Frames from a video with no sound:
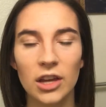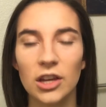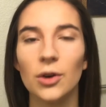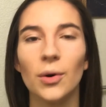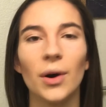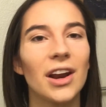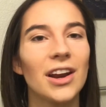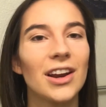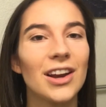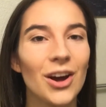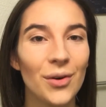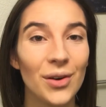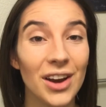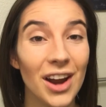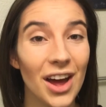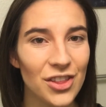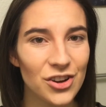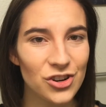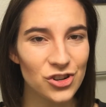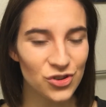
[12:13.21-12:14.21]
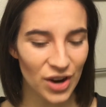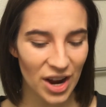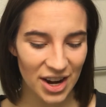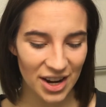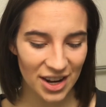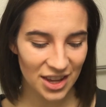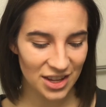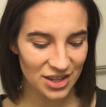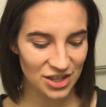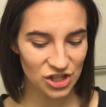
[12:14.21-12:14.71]
You want to know another
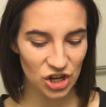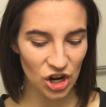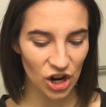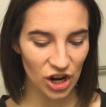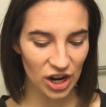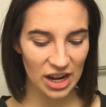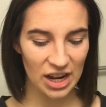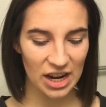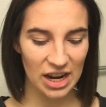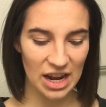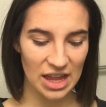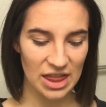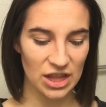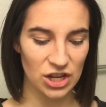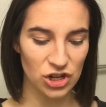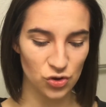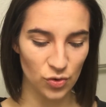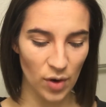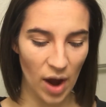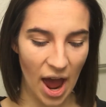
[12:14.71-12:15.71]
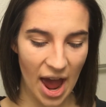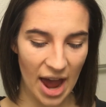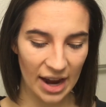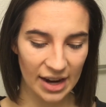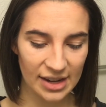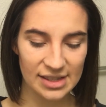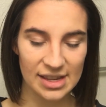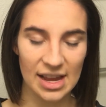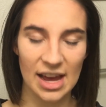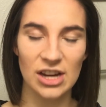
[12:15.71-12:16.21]
trend that started in the
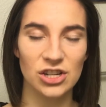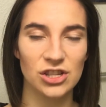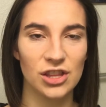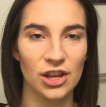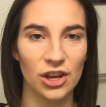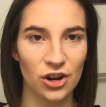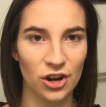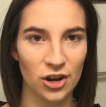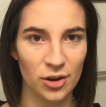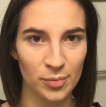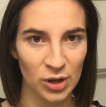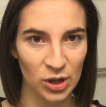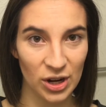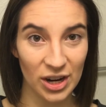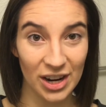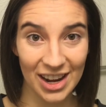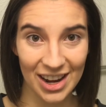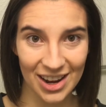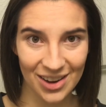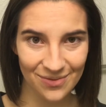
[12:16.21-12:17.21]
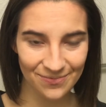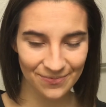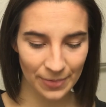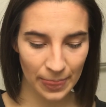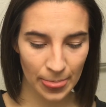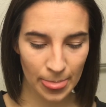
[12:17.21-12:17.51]
drag/theater community?